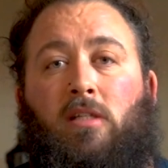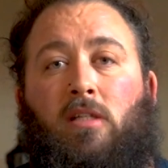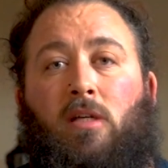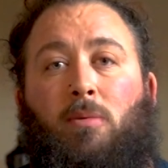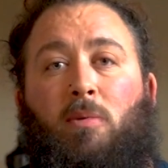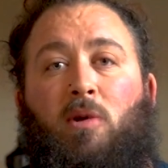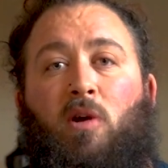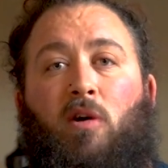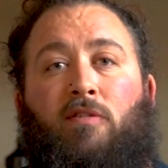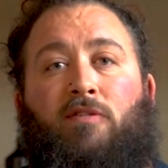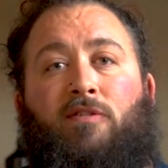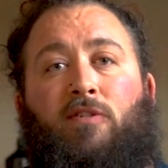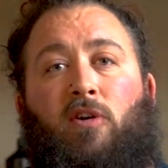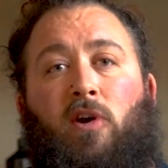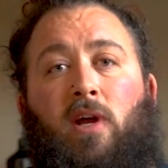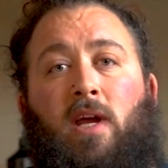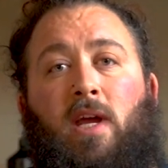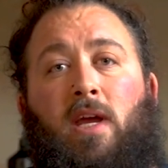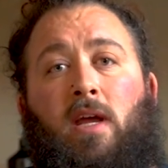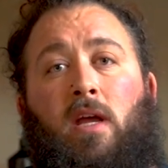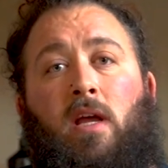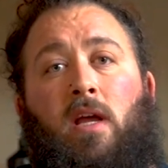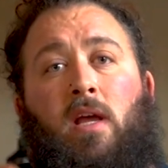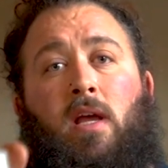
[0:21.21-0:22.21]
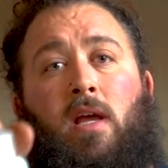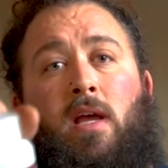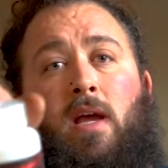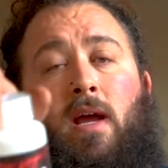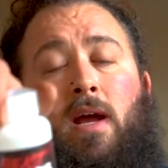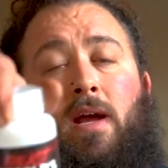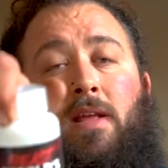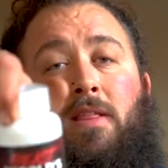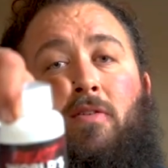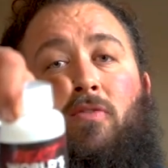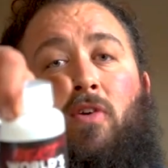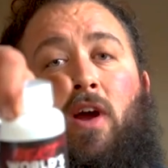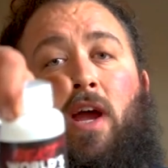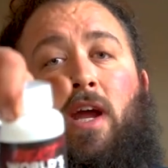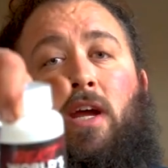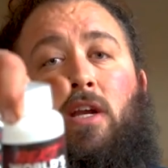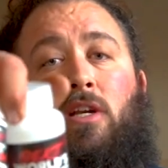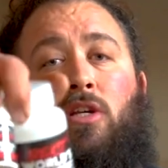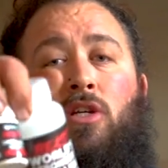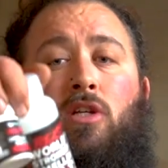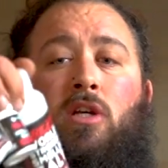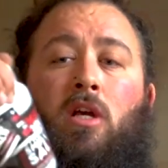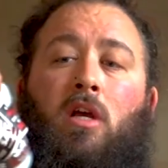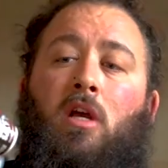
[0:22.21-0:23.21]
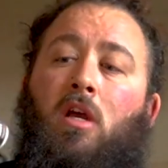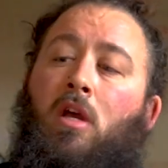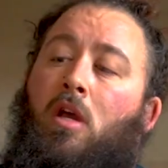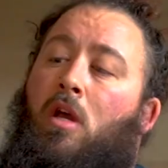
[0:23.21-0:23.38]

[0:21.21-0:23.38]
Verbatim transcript: so we got three in the range.